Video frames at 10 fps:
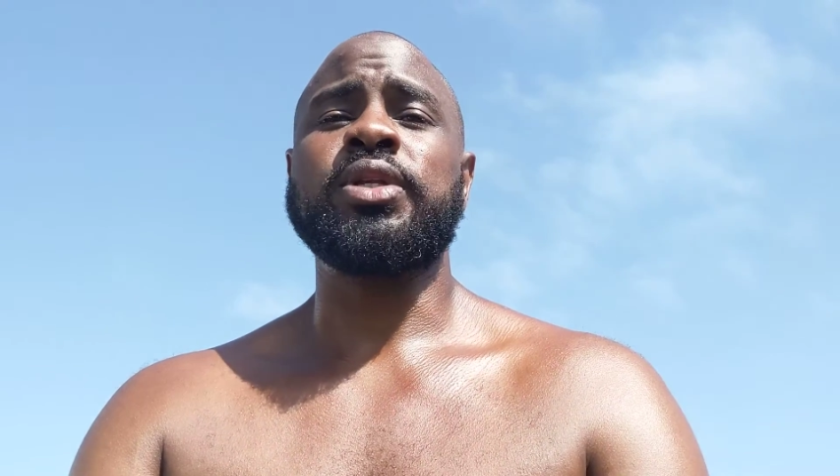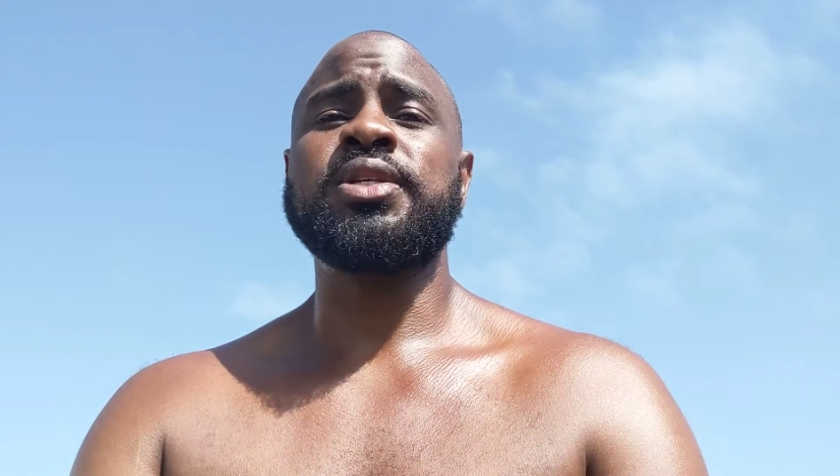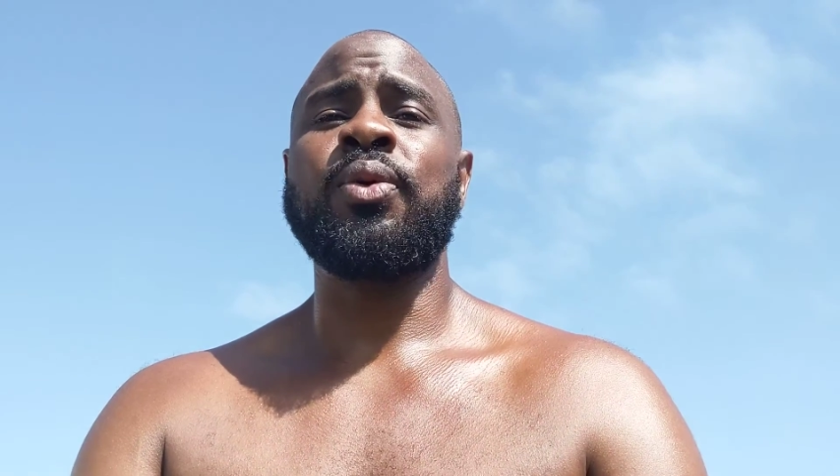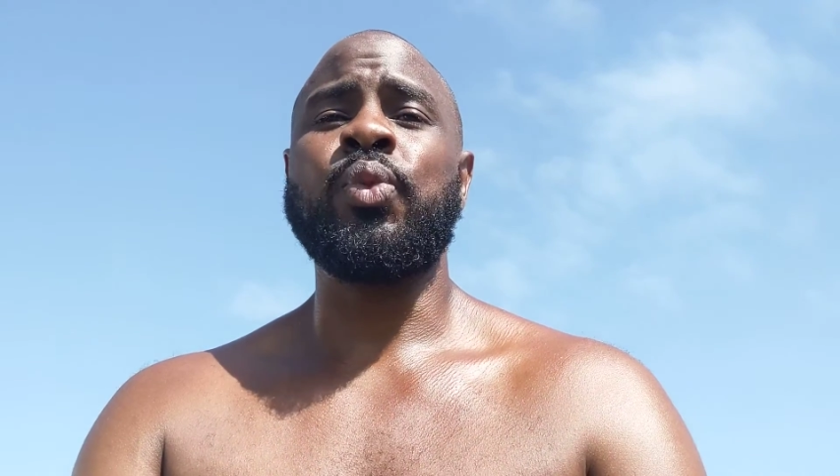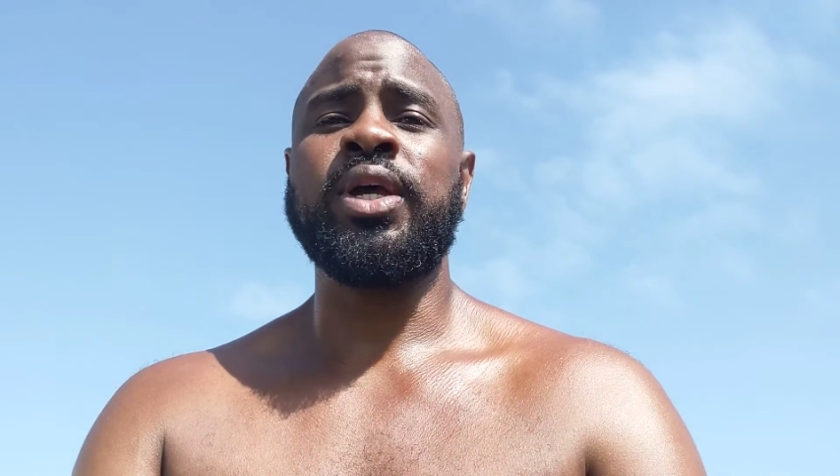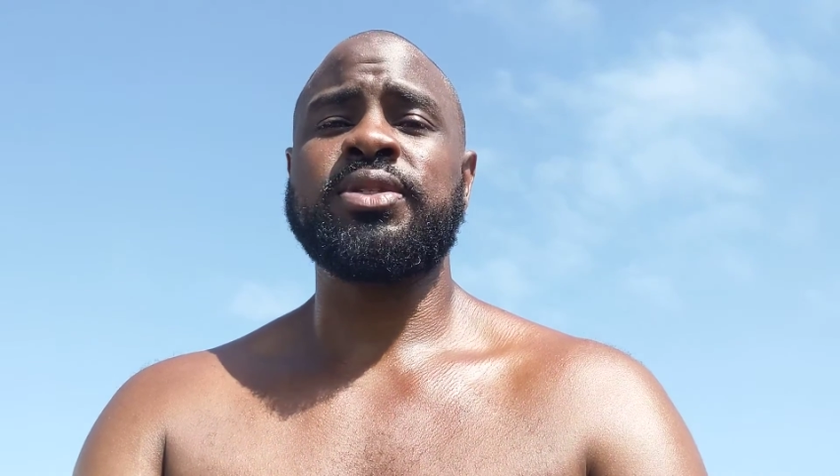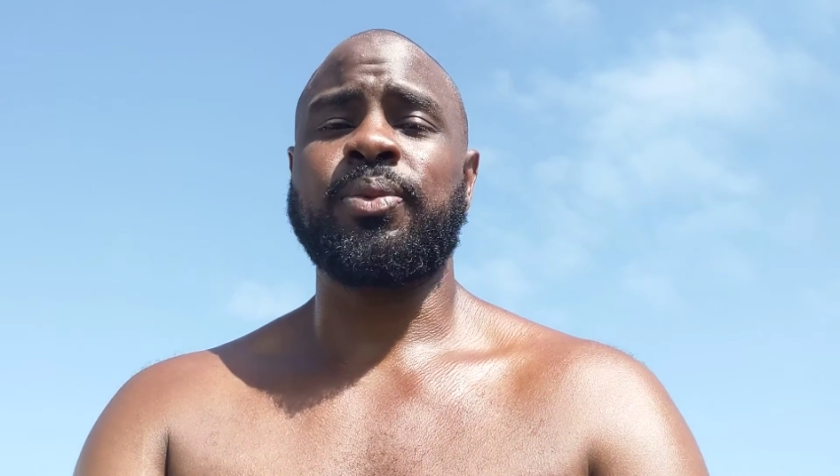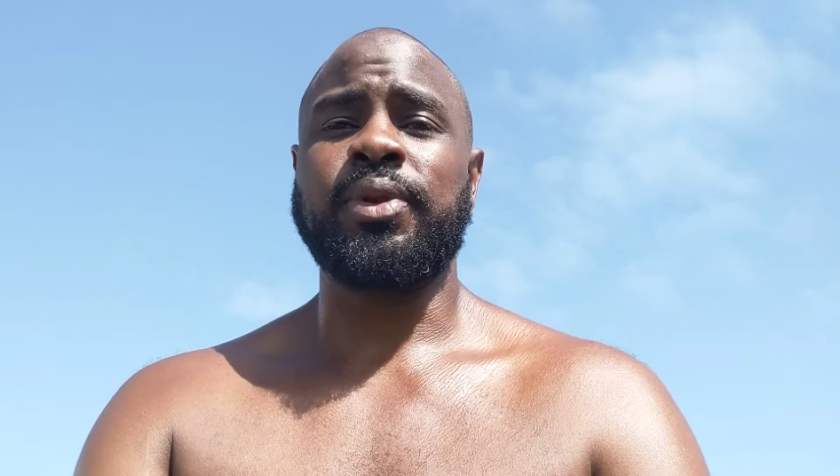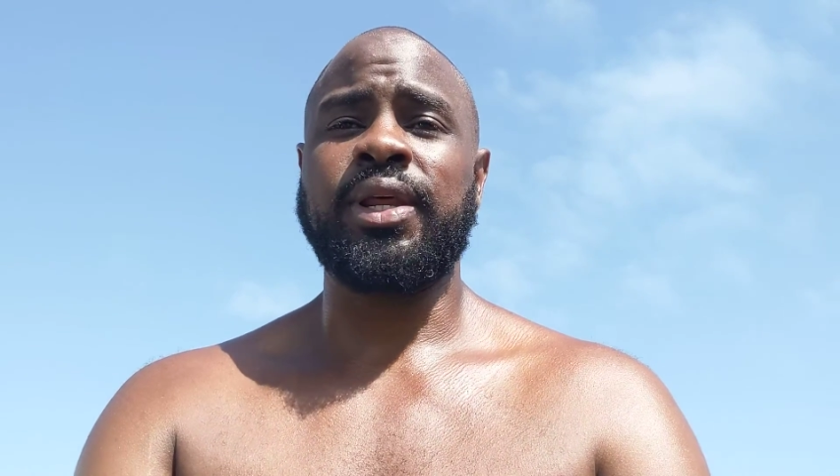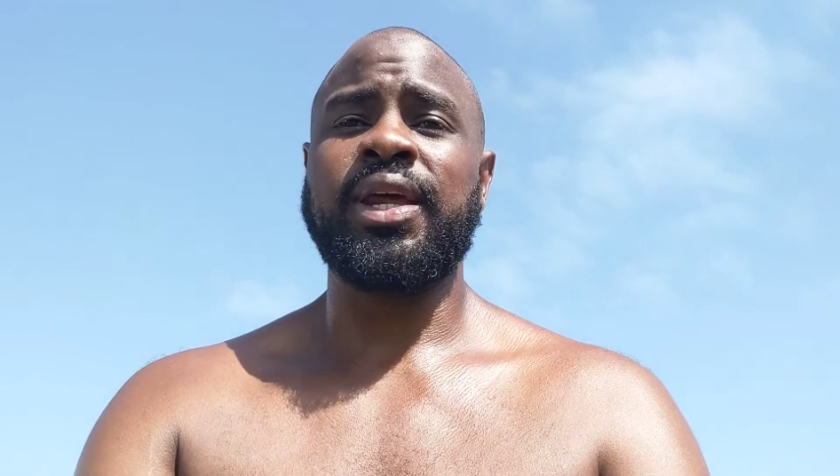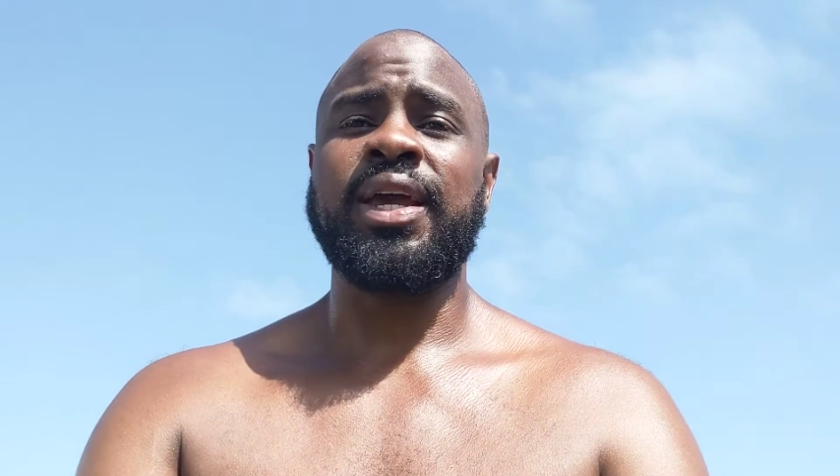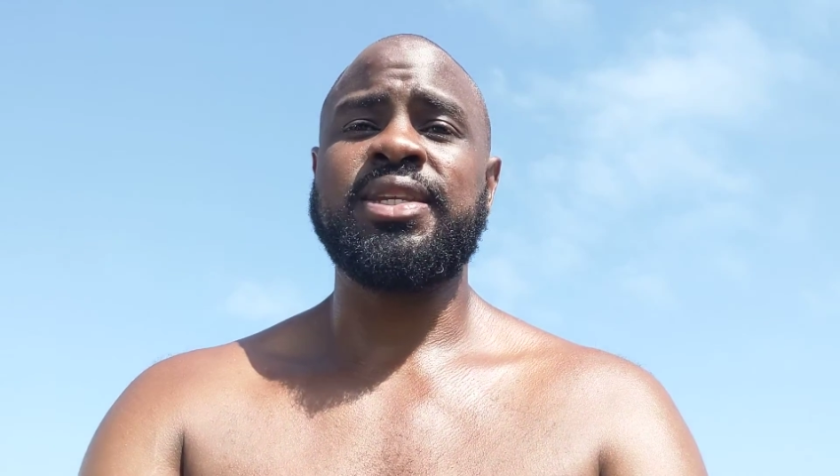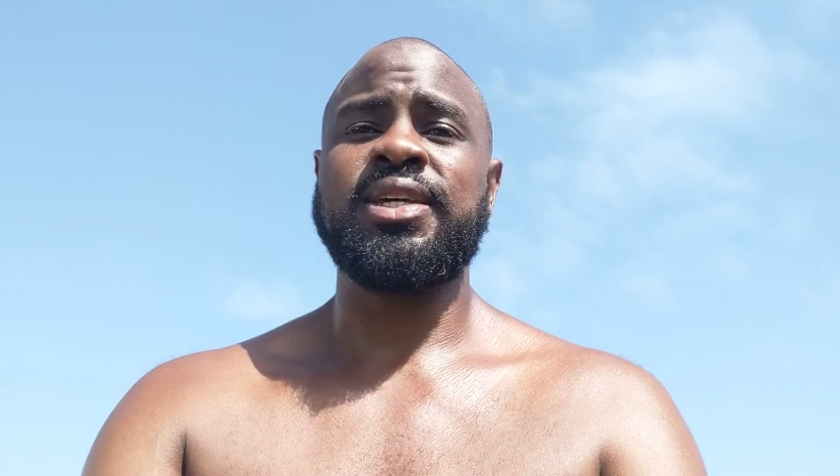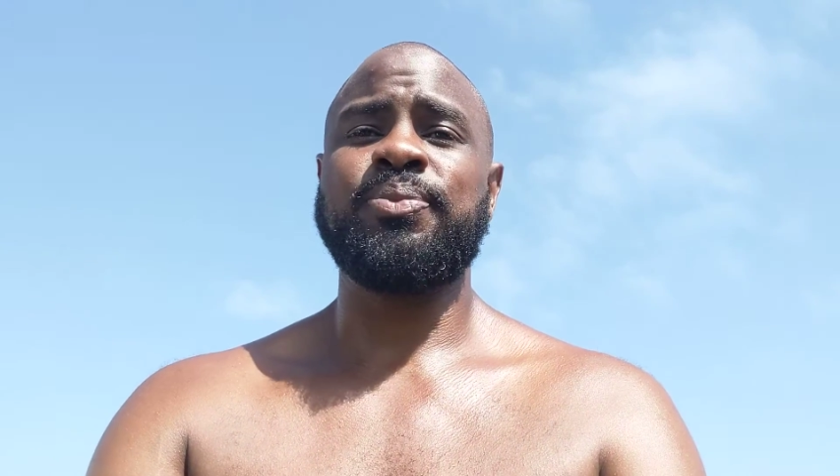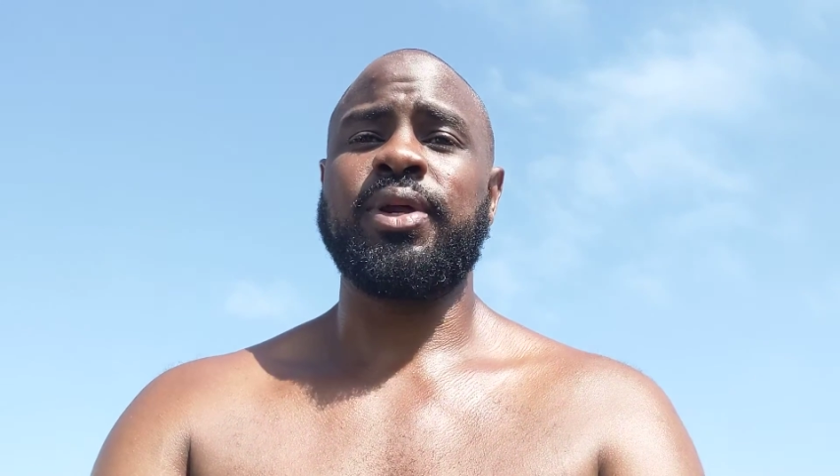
some ways I'm glad I did,